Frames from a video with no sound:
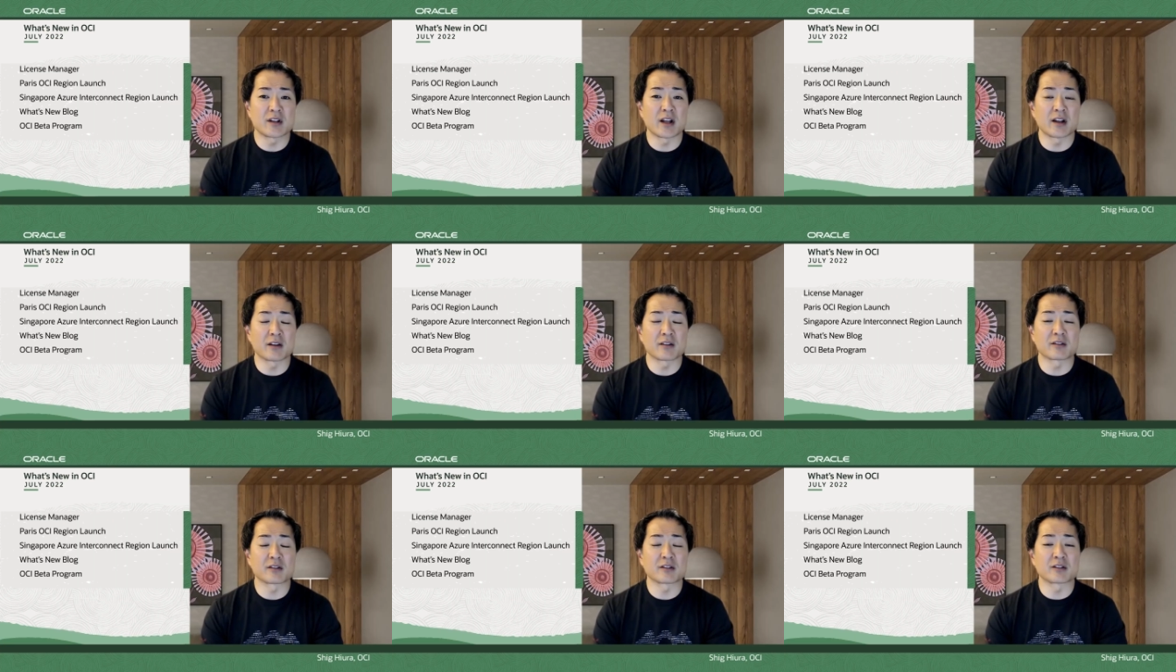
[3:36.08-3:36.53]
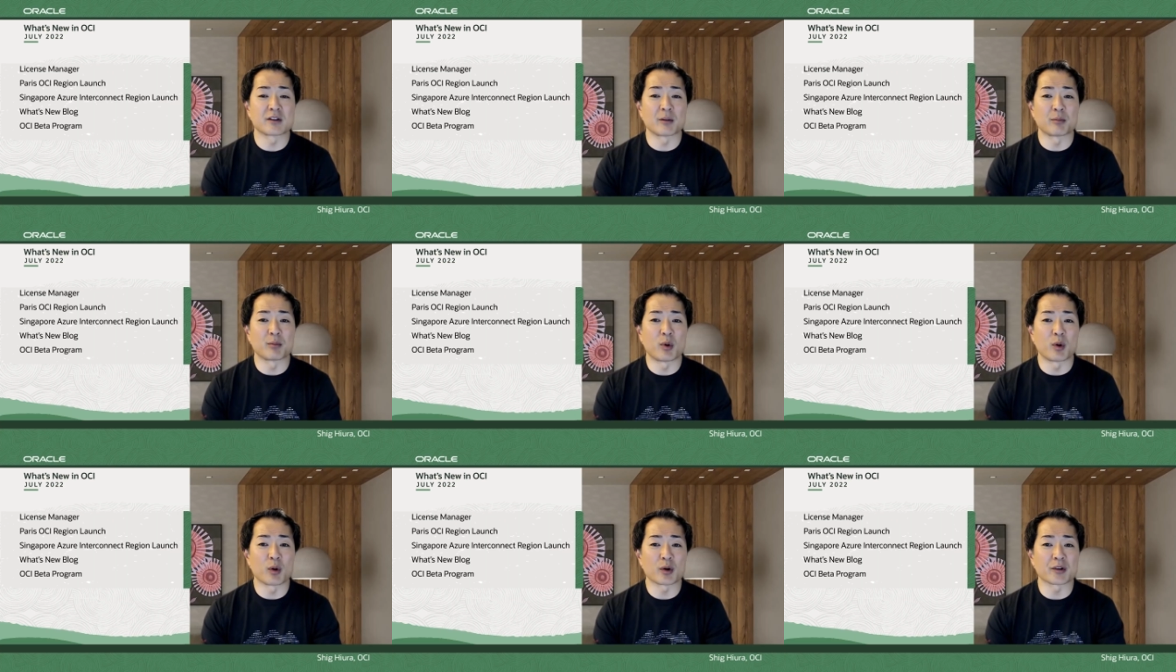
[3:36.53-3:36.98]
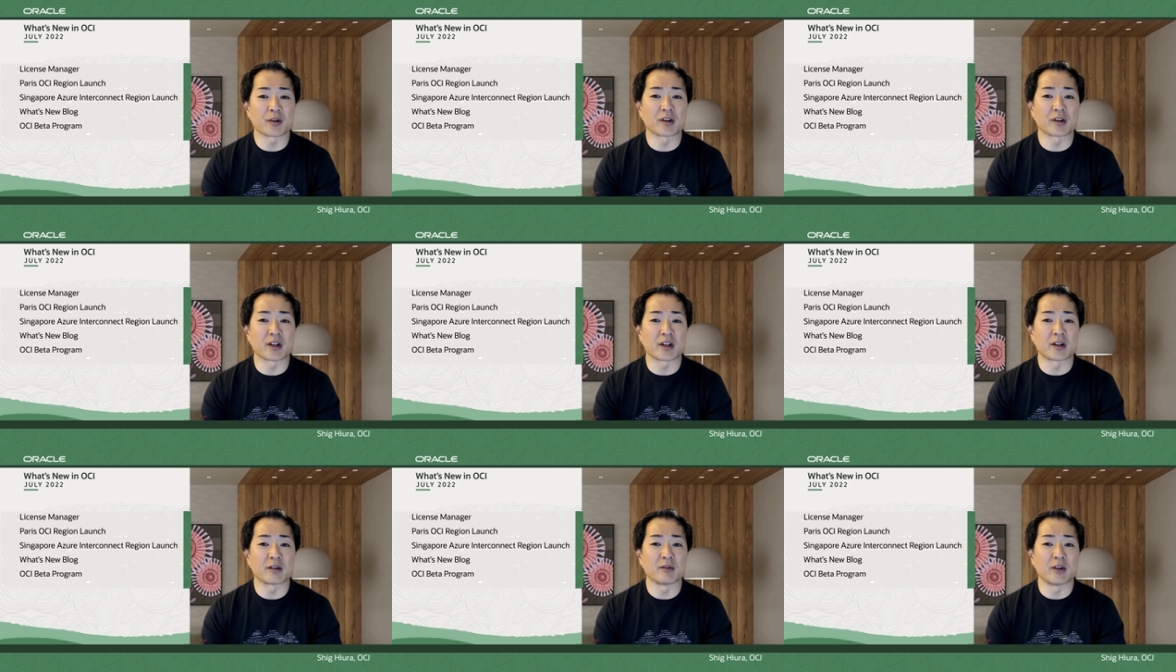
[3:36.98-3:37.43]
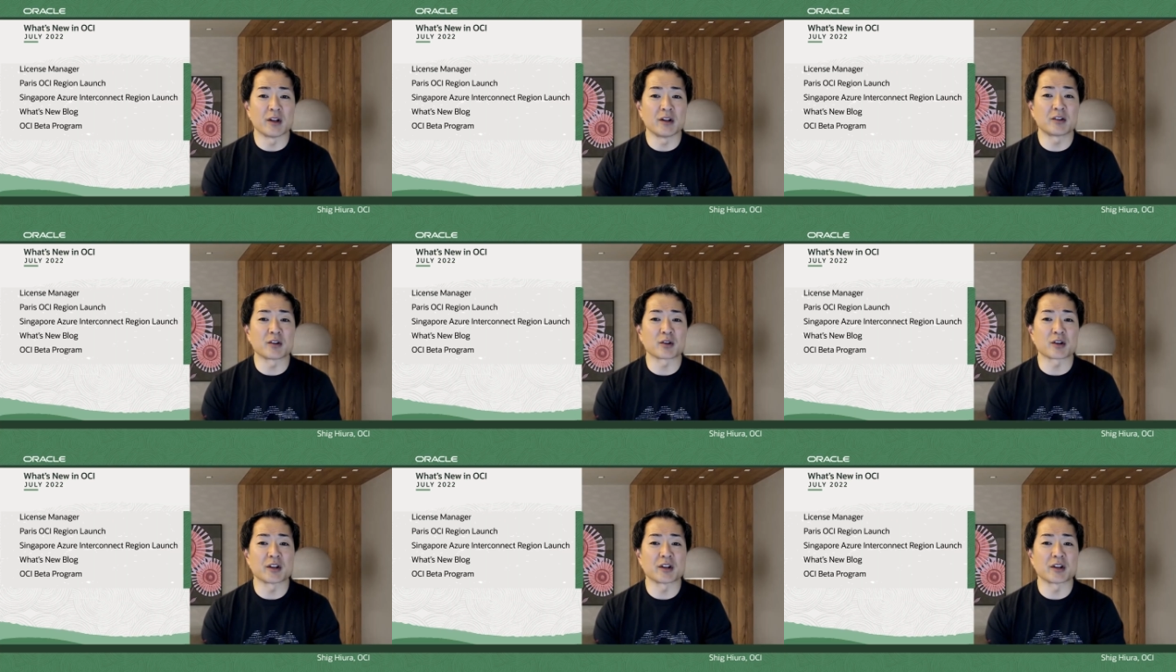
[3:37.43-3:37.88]
that supports the
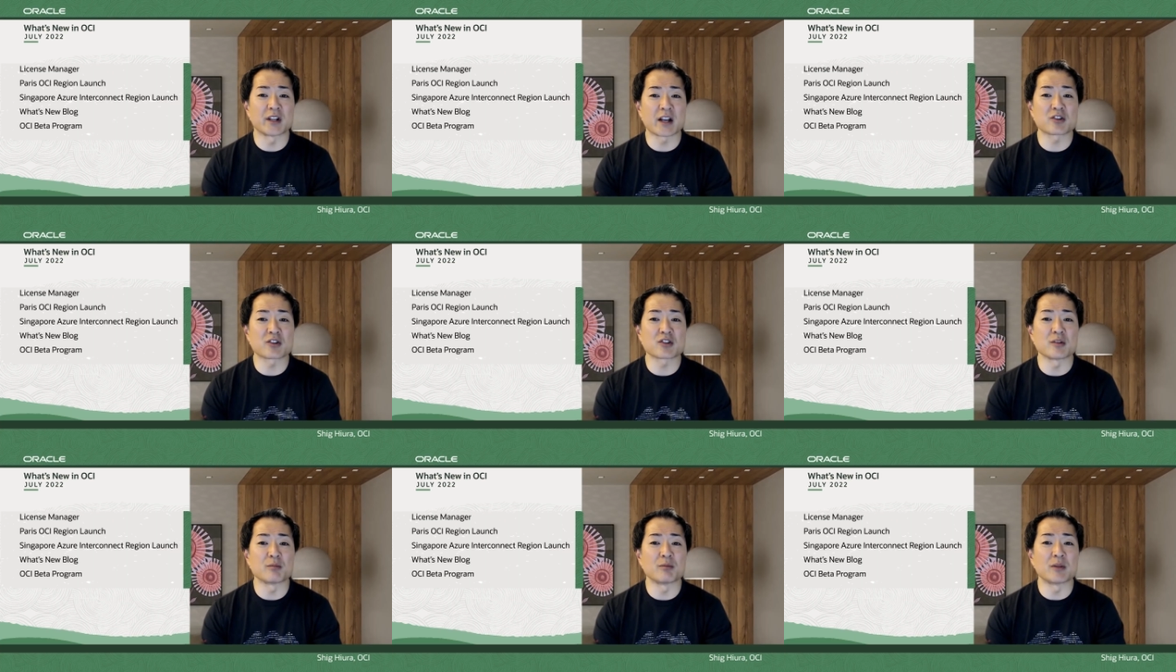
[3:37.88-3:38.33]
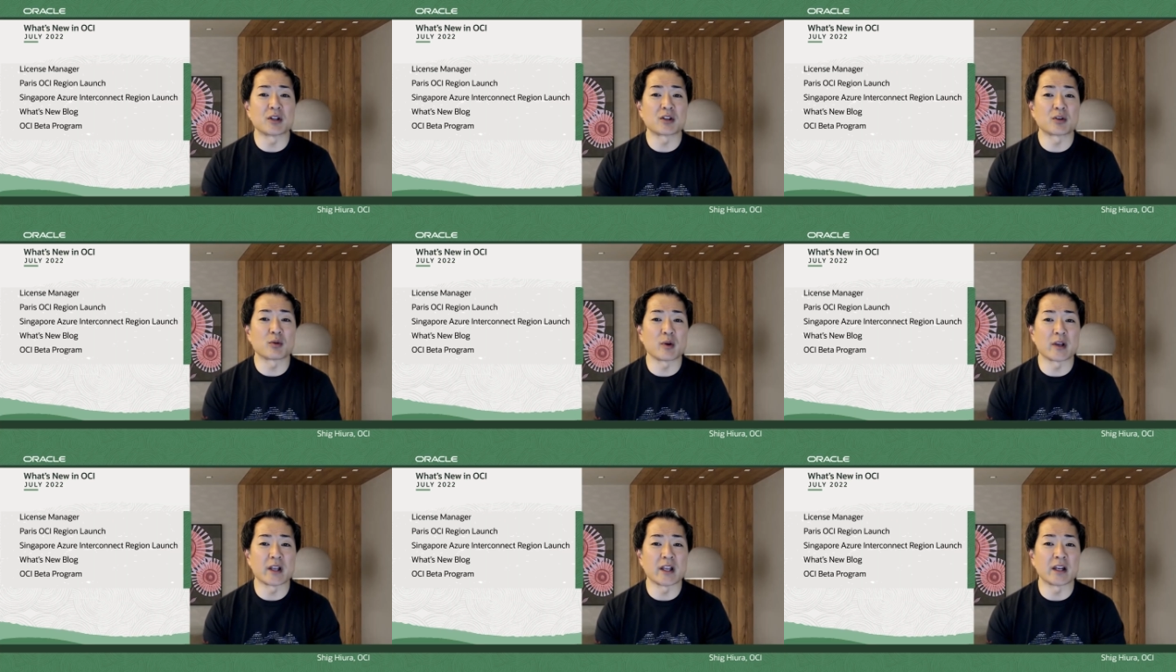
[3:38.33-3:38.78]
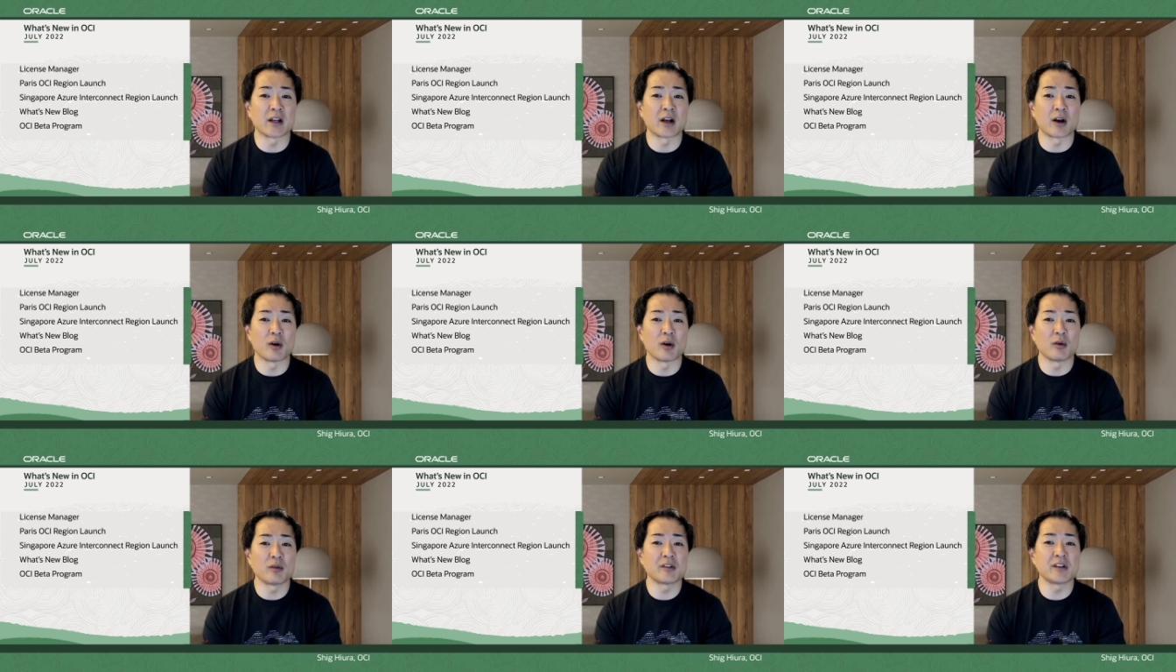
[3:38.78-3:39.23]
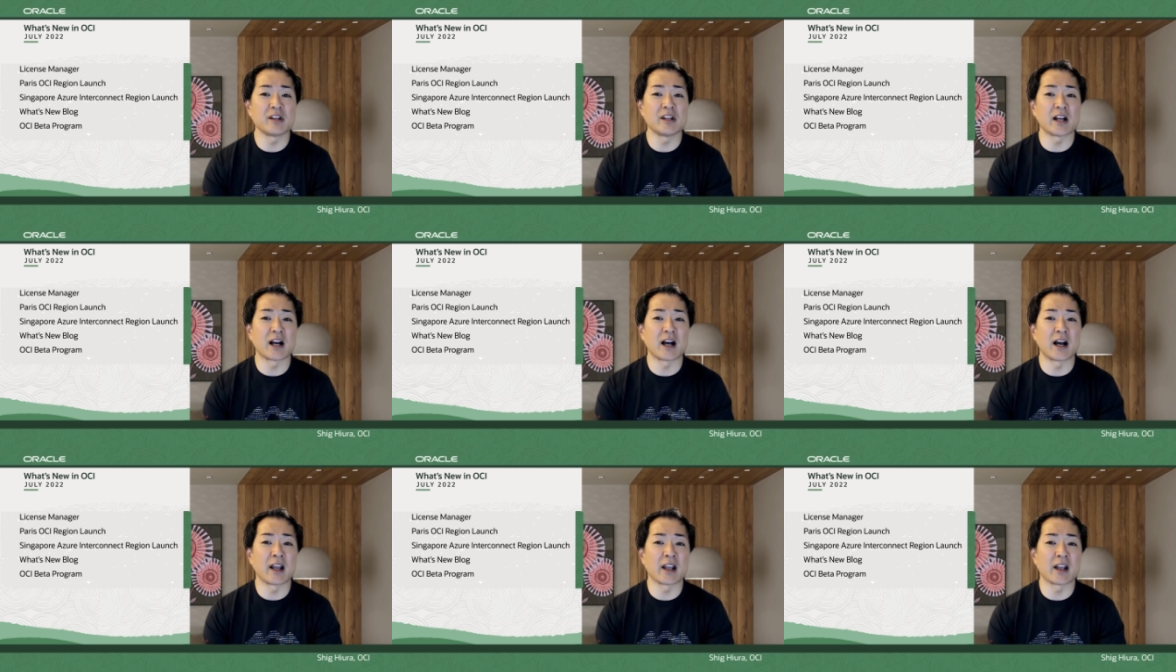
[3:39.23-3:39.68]
interconnection between O C
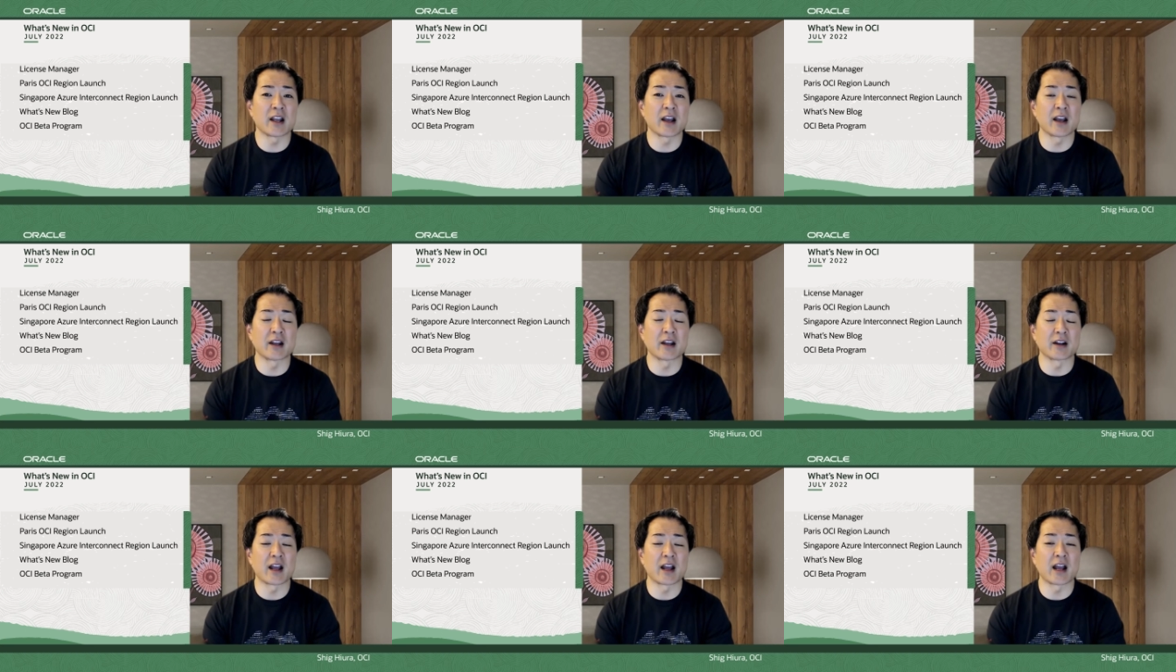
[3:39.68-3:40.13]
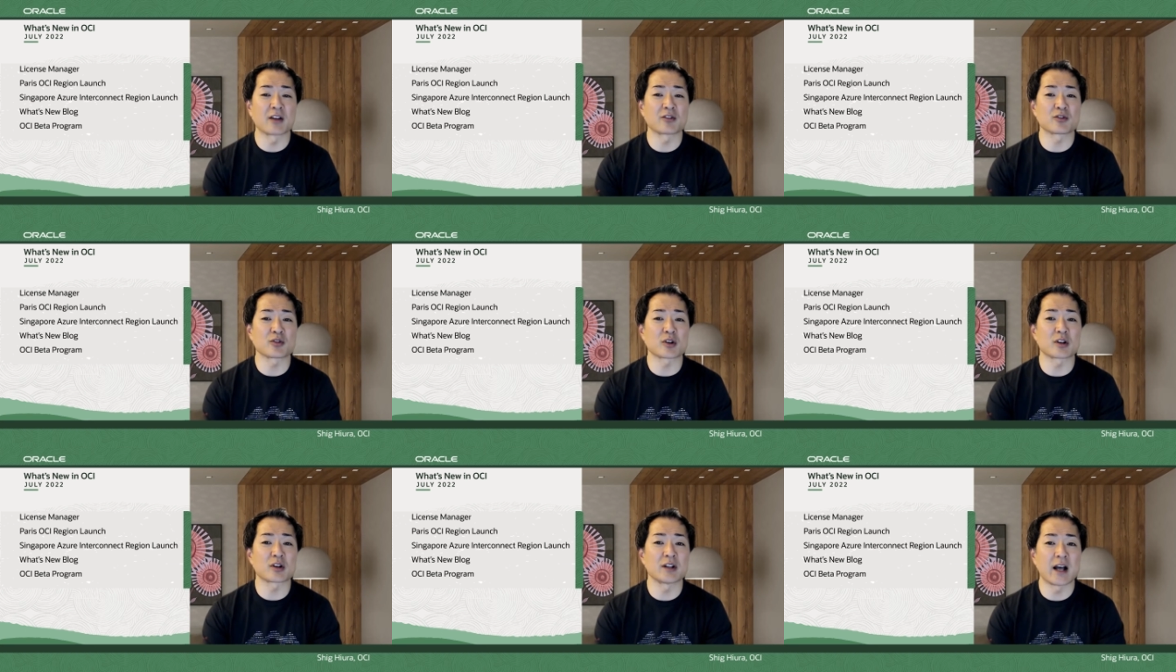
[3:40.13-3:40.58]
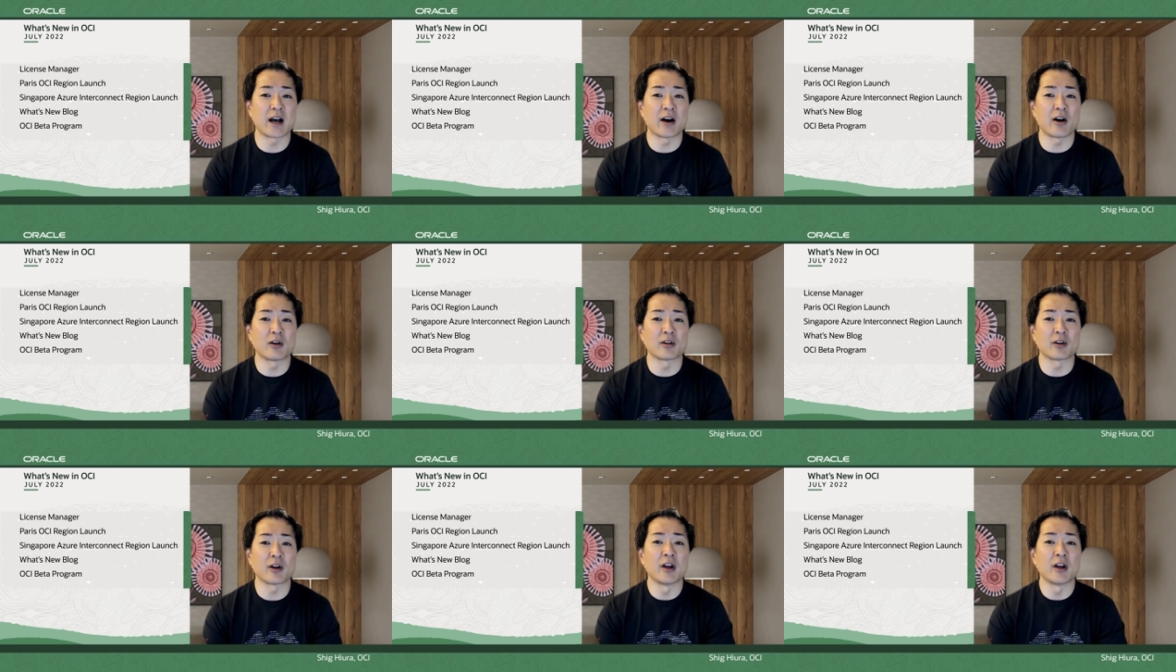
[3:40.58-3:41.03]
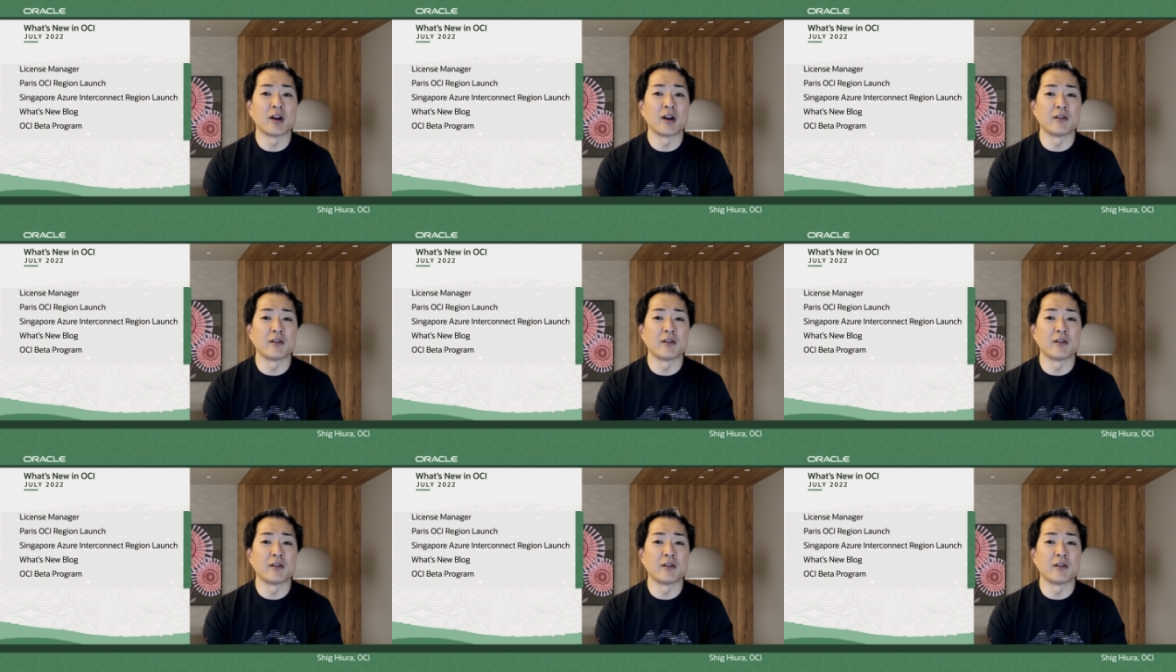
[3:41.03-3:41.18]
I and Azure Cloud